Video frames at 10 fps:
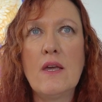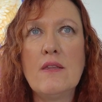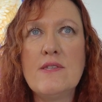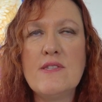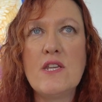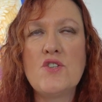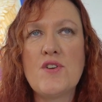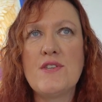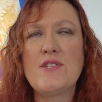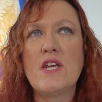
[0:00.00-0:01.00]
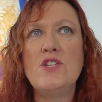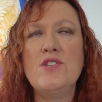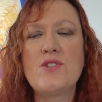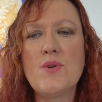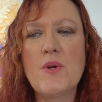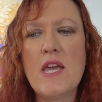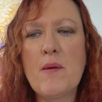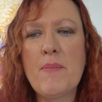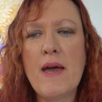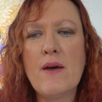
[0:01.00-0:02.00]
This is interesting. She's talking
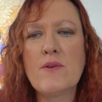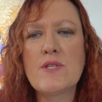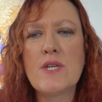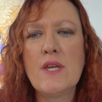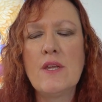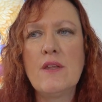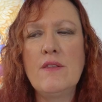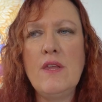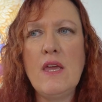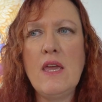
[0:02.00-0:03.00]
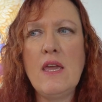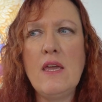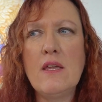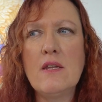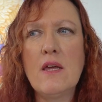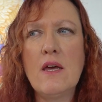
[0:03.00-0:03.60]
about the